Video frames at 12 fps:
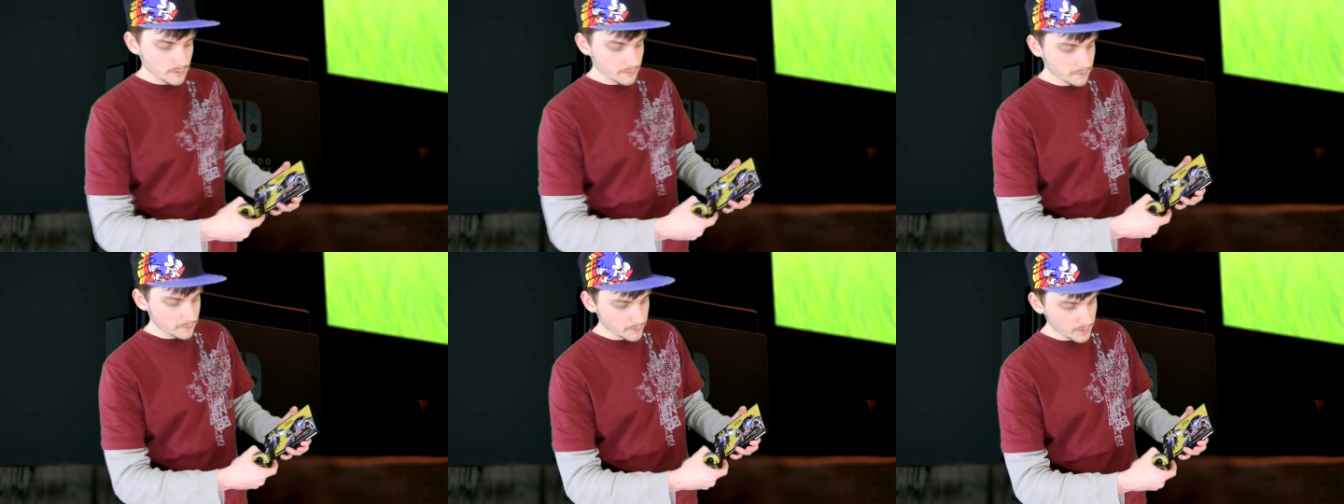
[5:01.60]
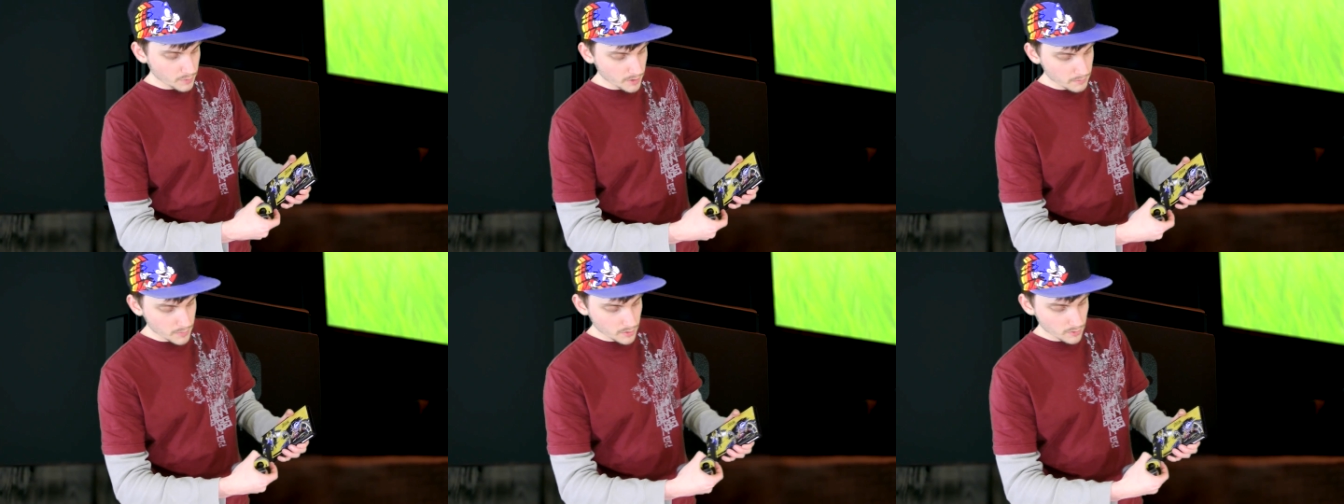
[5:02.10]
flip
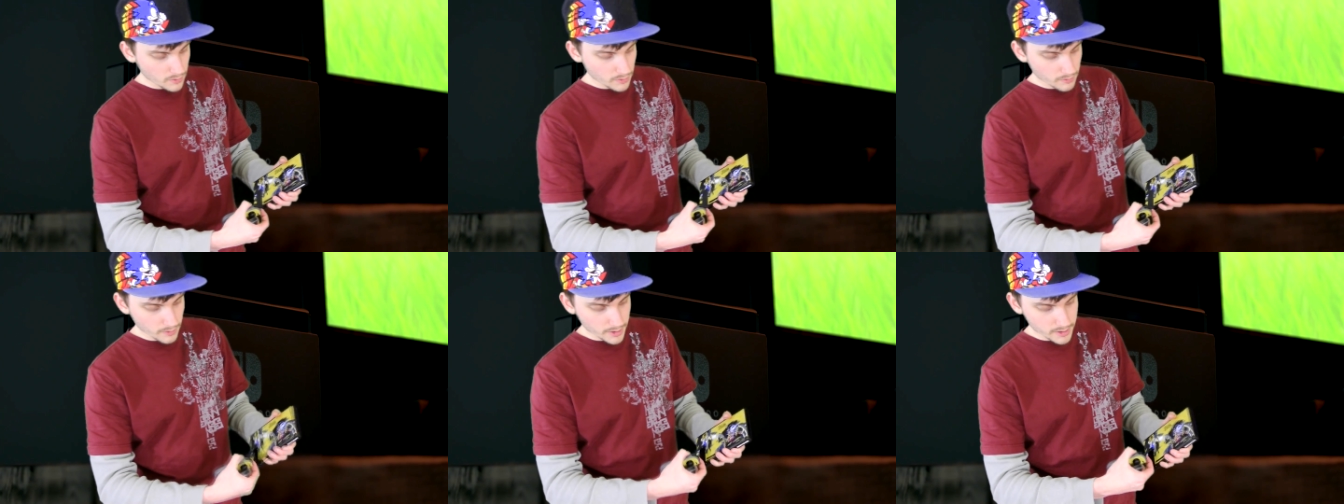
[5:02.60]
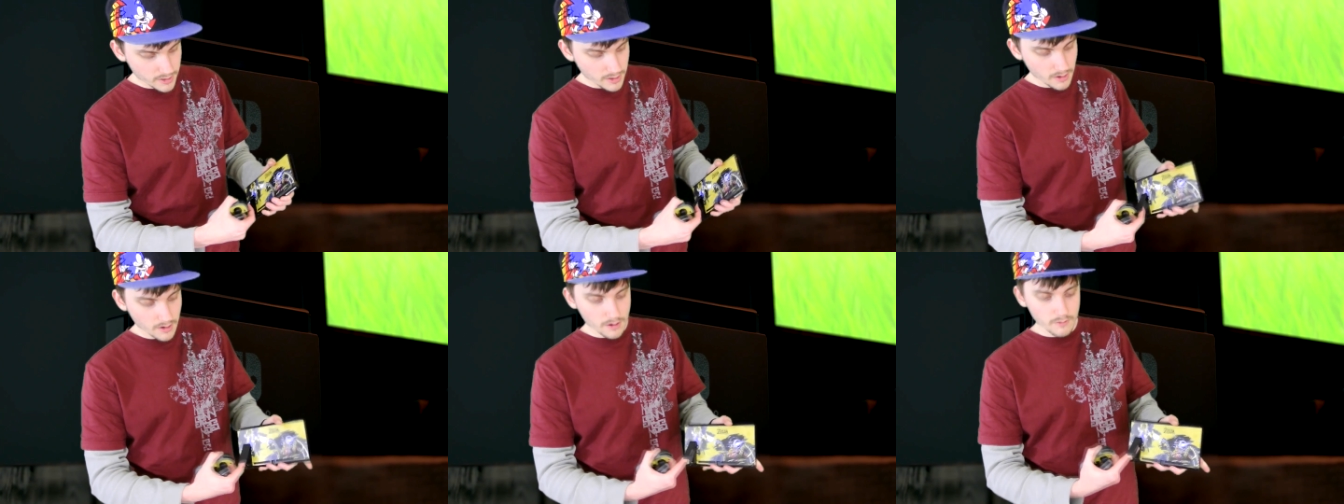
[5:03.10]
up mode right
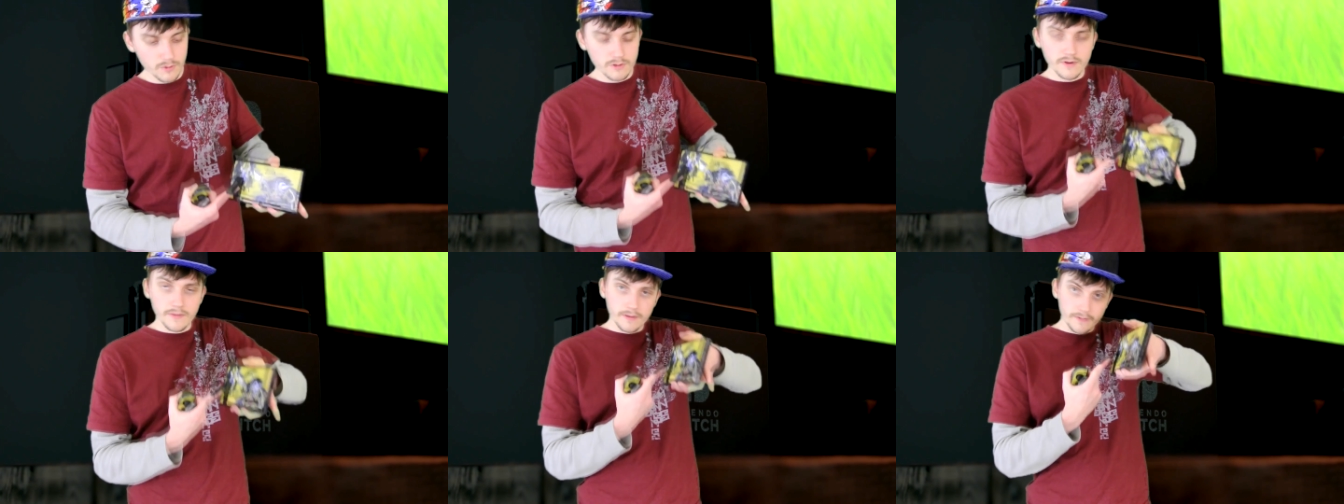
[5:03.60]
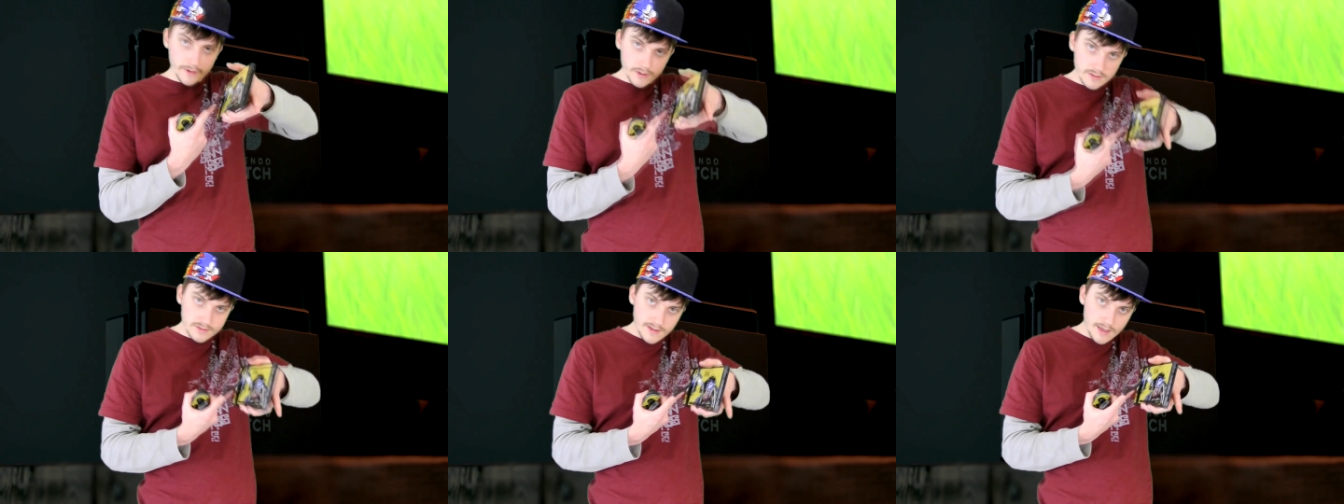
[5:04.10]
here, when you've got that like
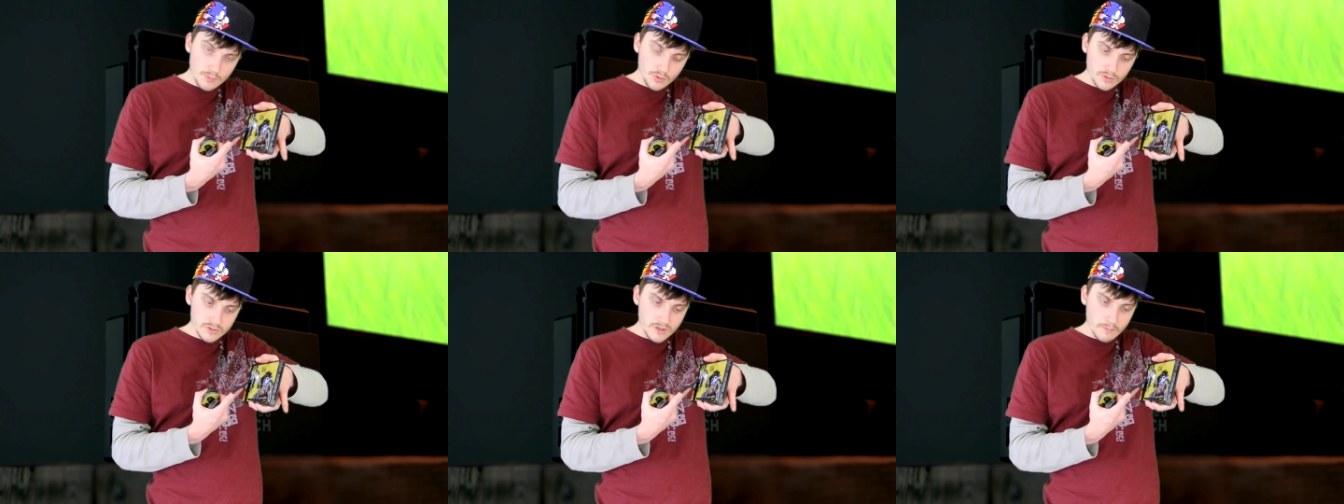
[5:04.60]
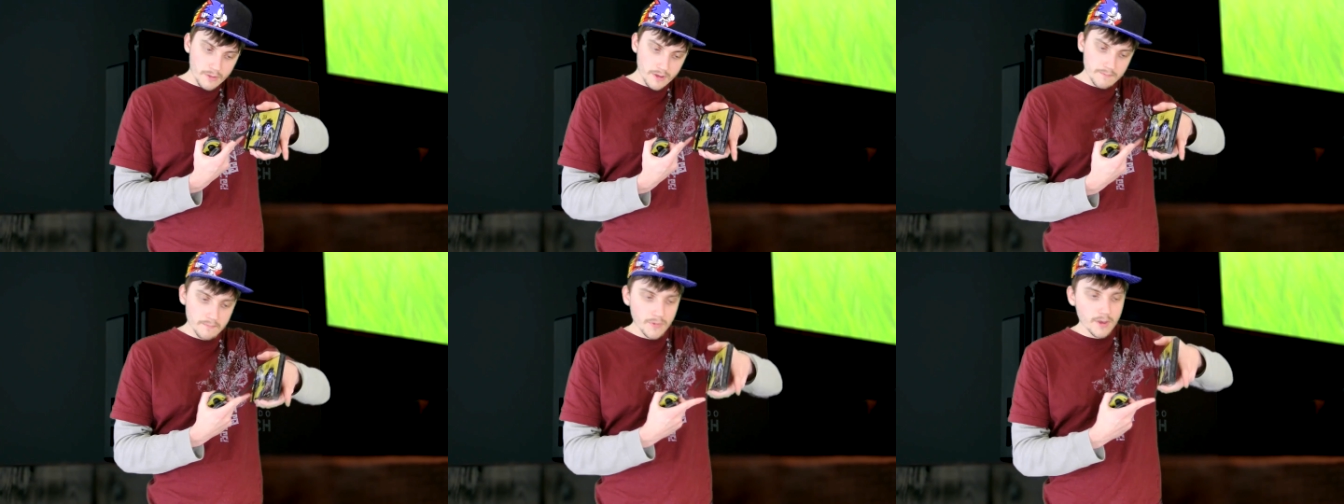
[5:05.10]
on a table or
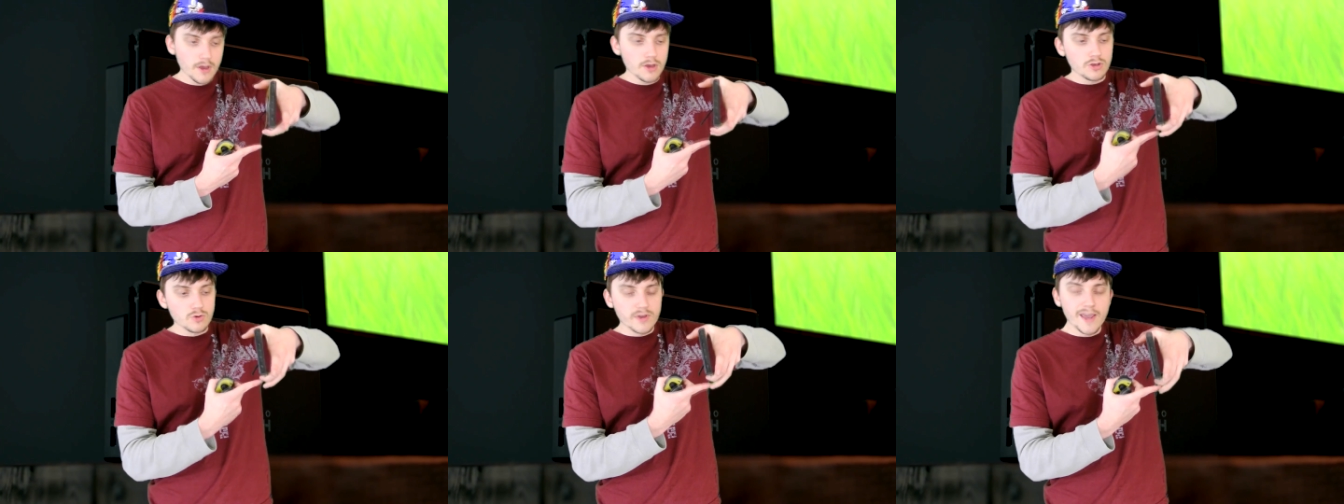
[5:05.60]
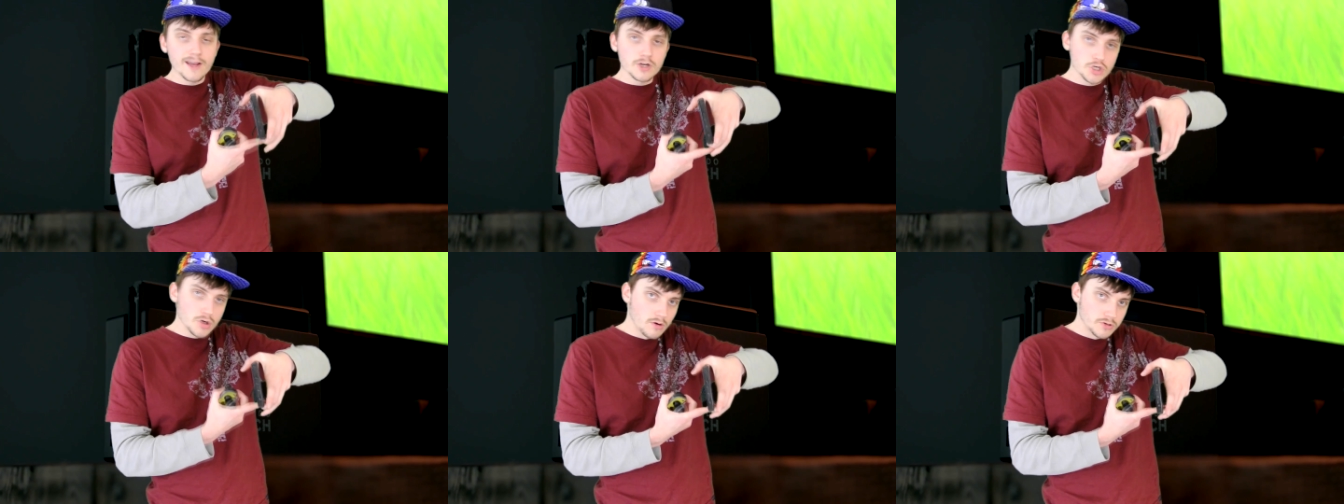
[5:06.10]
something, you can't
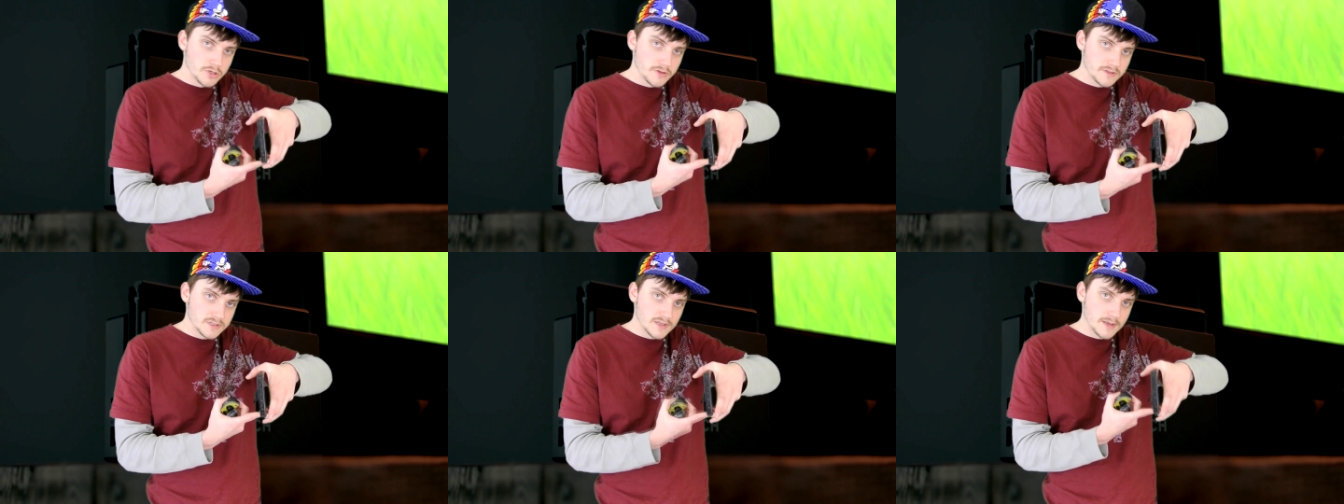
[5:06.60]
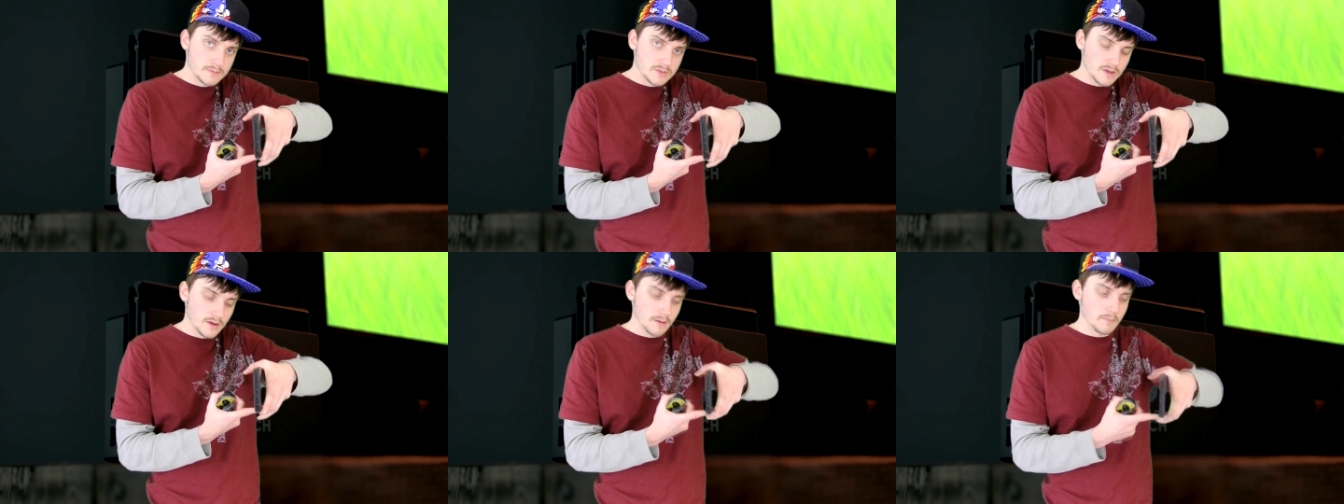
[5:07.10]
charge it at the same
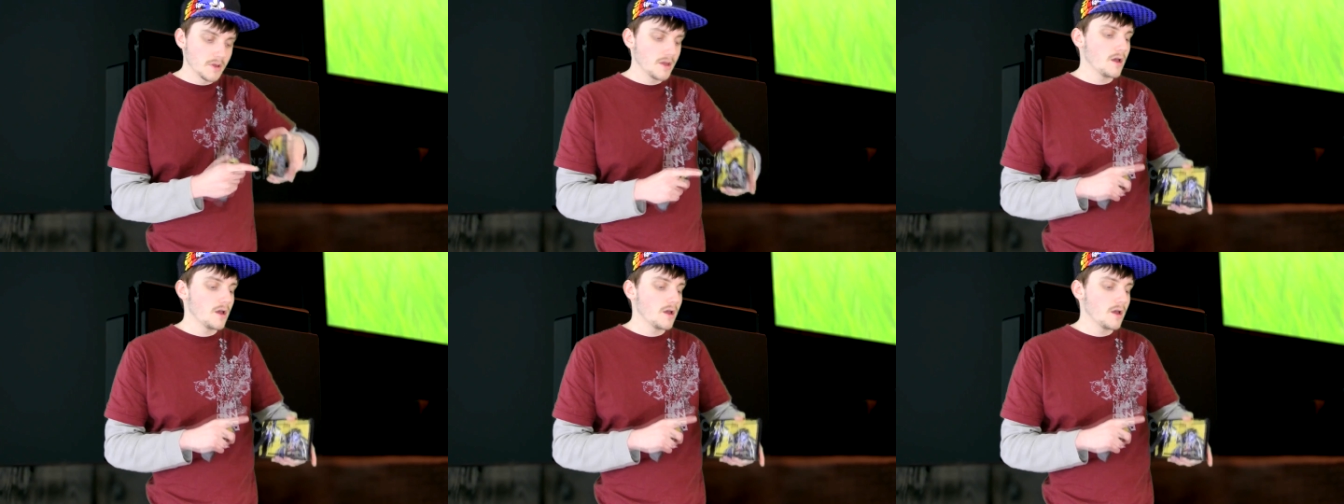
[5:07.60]
time.